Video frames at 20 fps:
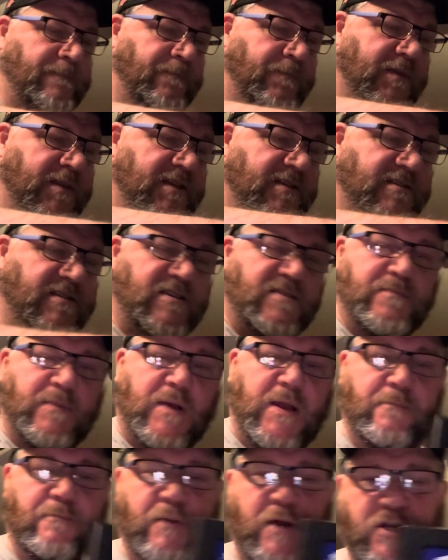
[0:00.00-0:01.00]
This is
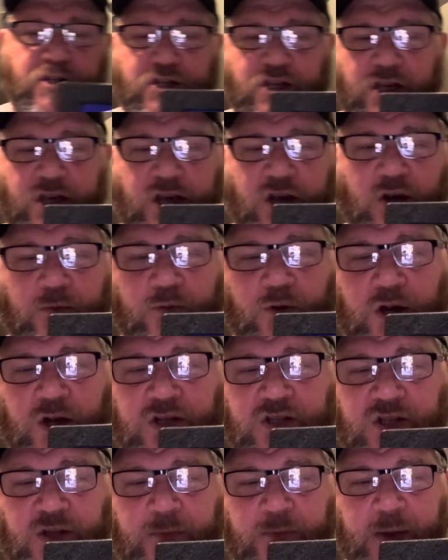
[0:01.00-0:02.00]
my budget
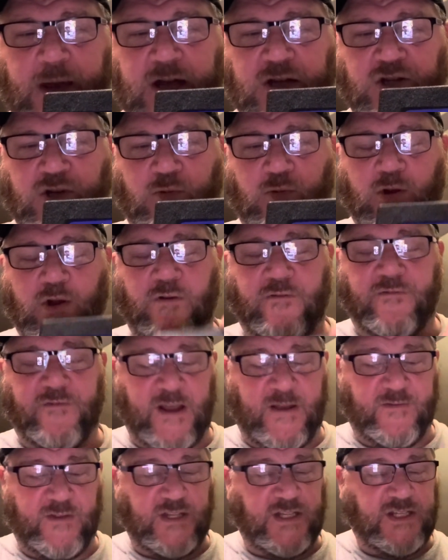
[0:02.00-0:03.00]
airbrush, the Badger
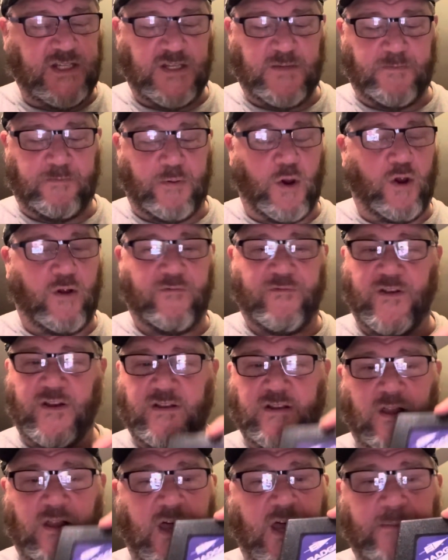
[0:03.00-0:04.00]
105. And this is
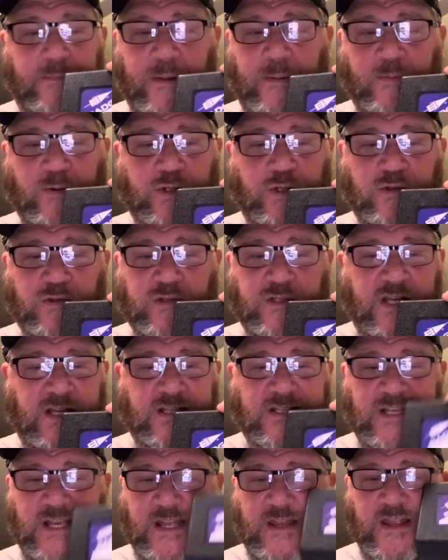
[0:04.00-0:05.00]
perfect. A lot of people use
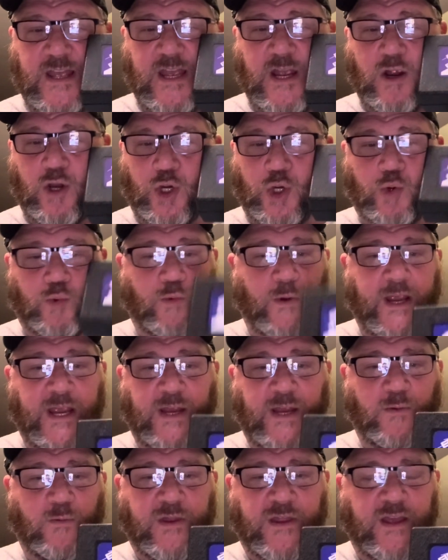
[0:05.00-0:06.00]
this, and they are
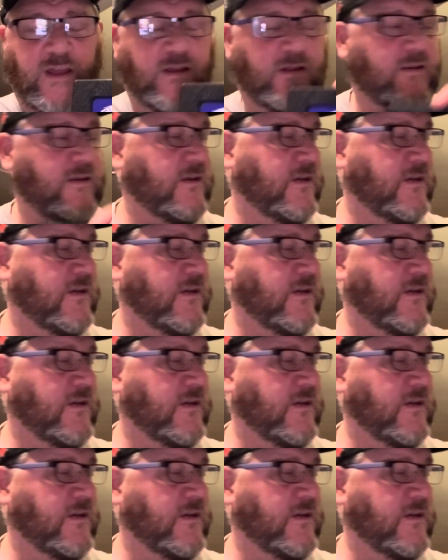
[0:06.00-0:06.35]
great with it.